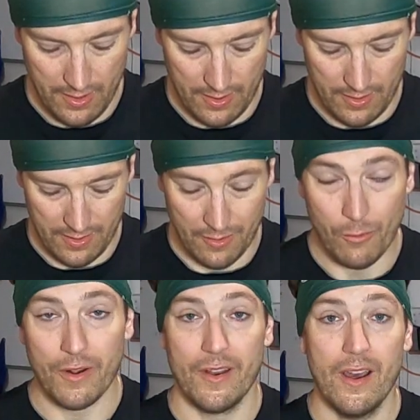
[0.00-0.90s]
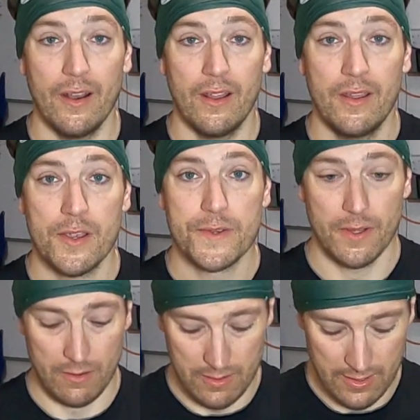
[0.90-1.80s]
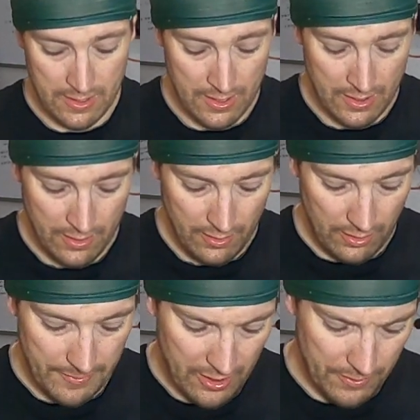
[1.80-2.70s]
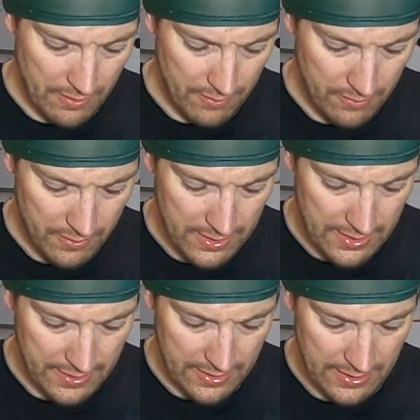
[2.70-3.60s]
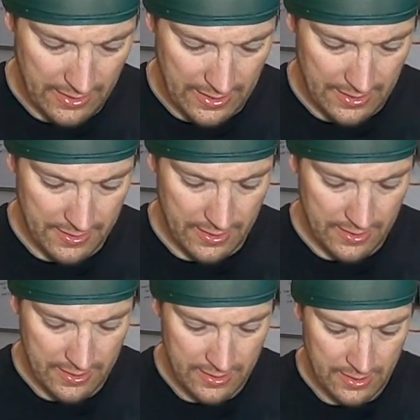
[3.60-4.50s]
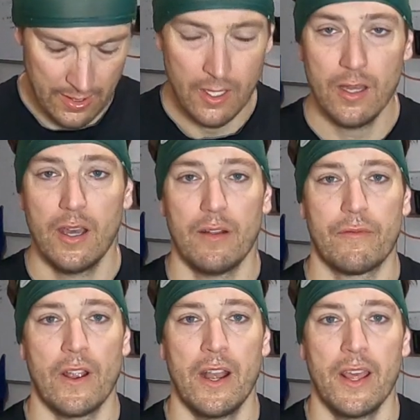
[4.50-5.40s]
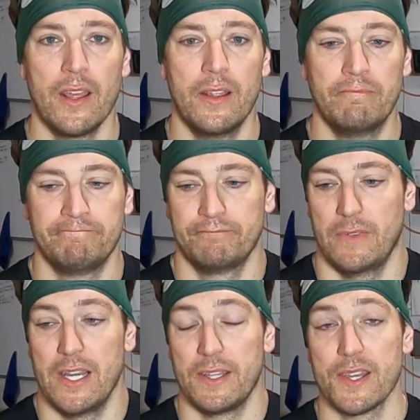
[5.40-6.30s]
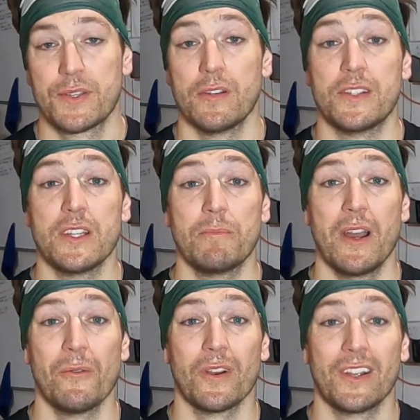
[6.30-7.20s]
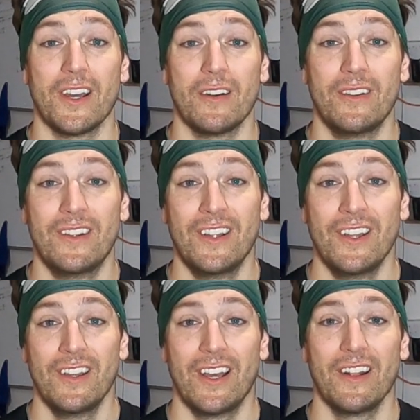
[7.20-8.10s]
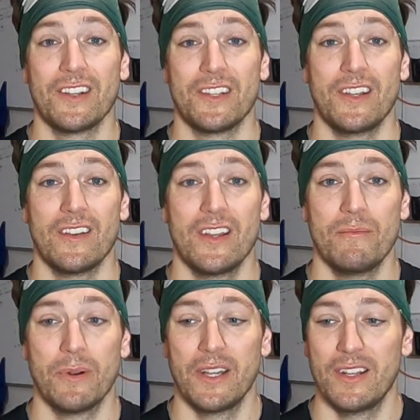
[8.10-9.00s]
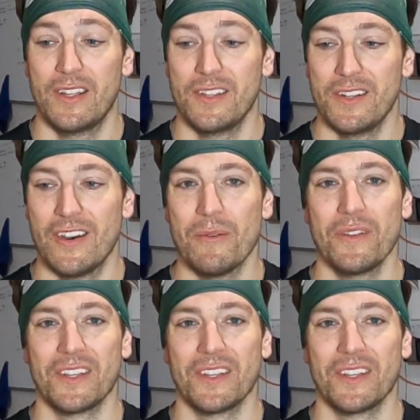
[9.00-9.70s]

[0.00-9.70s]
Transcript: and we're done. So let me know what you're doing on Friday. I guess critique my workout. I'd like to hear it, but you know,